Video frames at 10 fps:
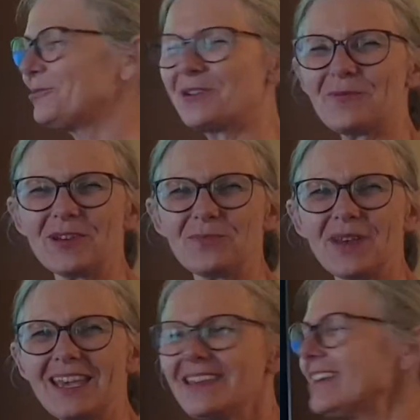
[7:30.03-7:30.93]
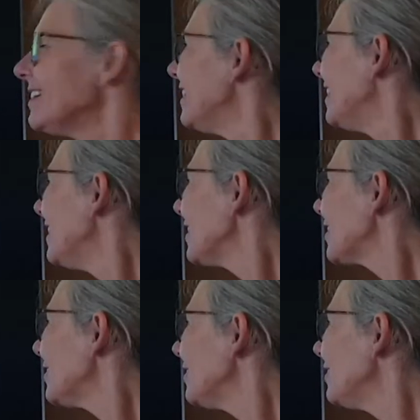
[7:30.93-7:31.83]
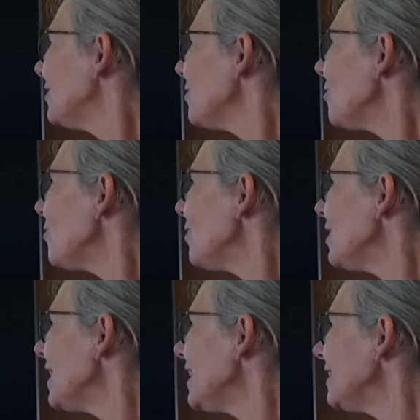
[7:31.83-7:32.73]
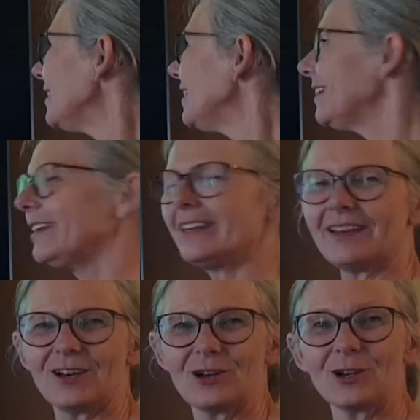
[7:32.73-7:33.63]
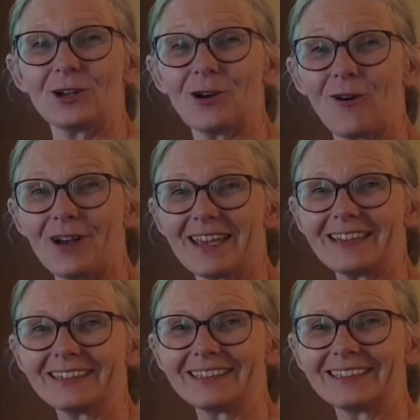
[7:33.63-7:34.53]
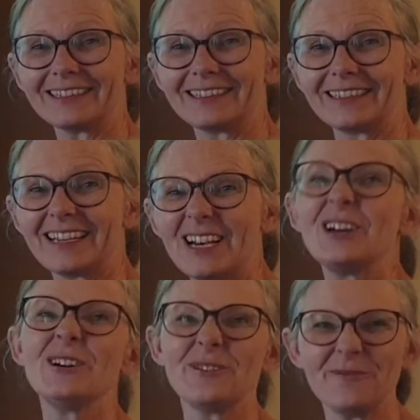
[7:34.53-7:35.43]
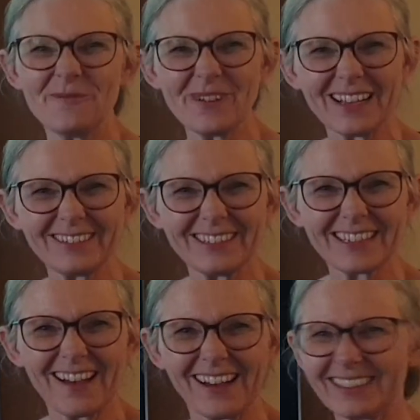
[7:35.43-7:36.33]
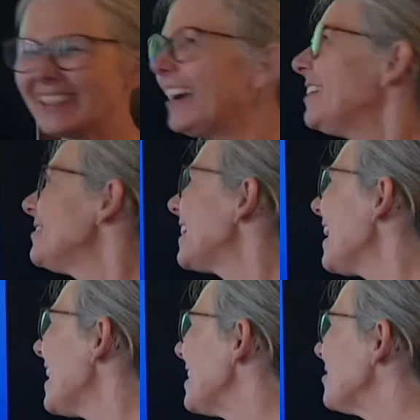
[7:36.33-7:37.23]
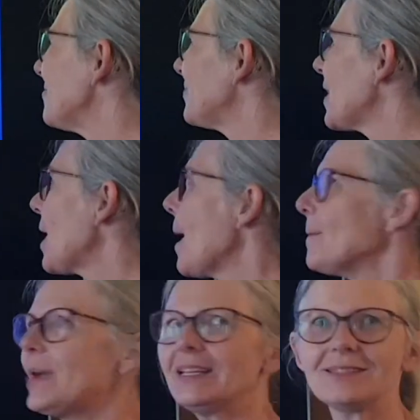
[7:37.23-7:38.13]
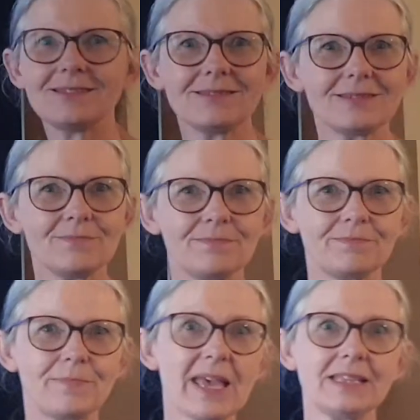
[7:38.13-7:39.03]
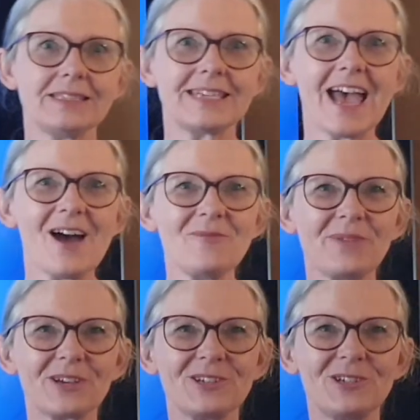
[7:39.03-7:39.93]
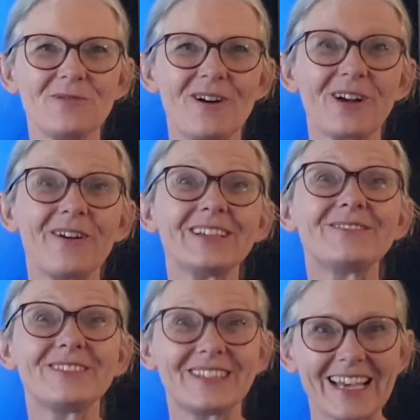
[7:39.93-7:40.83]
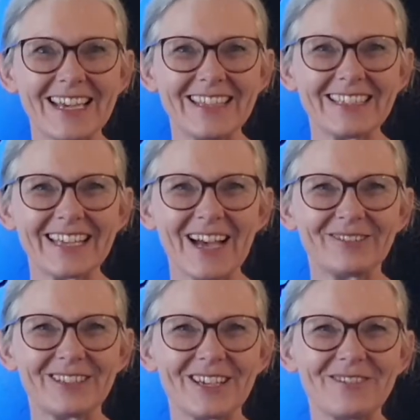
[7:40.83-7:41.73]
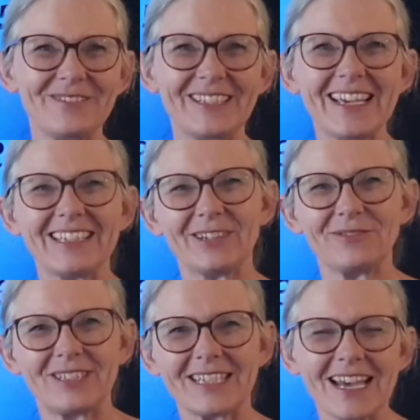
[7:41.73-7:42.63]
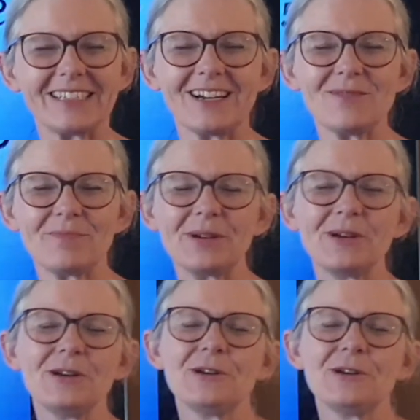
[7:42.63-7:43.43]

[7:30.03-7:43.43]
talk it with me. K-oi-n. Coin. Well done. Okay. Pencils and pens down, because you are going to say the sounds that you see. So stand up.